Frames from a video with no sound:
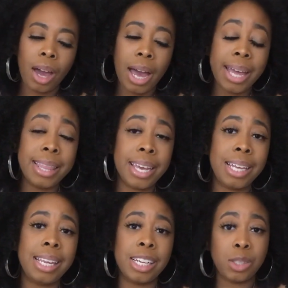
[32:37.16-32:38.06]
and
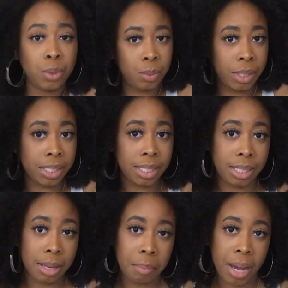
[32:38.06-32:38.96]
then that's when we see
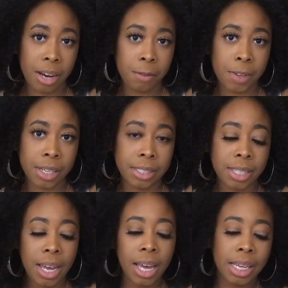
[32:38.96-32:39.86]
them manifest.
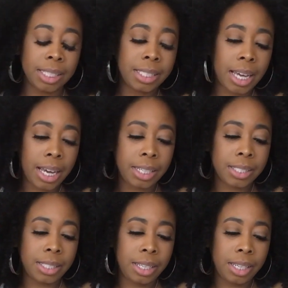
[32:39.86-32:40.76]
It takes
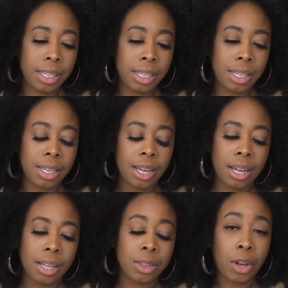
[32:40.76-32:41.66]
the
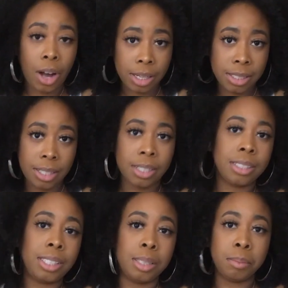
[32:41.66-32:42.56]
thought,
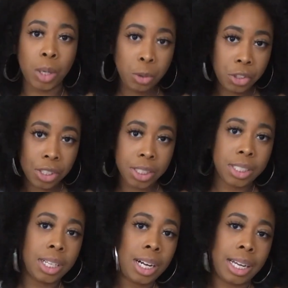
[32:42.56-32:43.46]
the
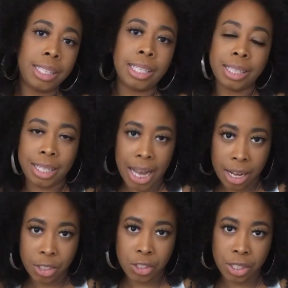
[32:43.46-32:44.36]
emotion, and then the
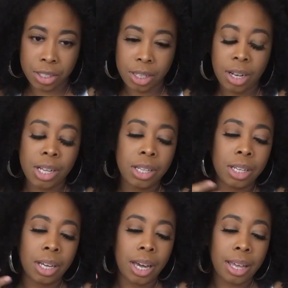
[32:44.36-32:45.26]
action.
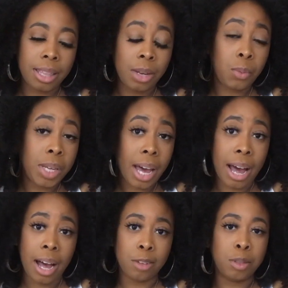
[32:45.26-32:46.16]
And then we
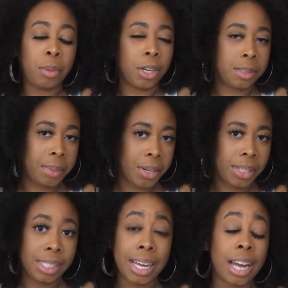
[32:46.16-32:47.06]
have the
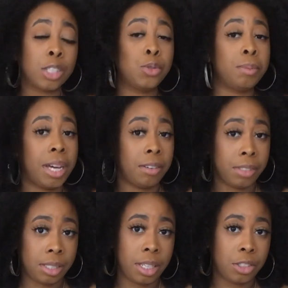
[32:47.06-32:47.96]
prosperity, the actual
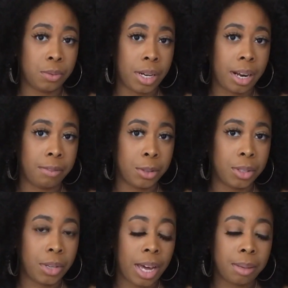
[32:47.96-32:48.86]
manifestation right after it,
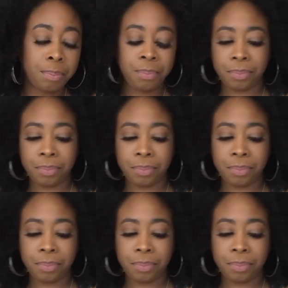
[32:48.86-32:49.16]
okay?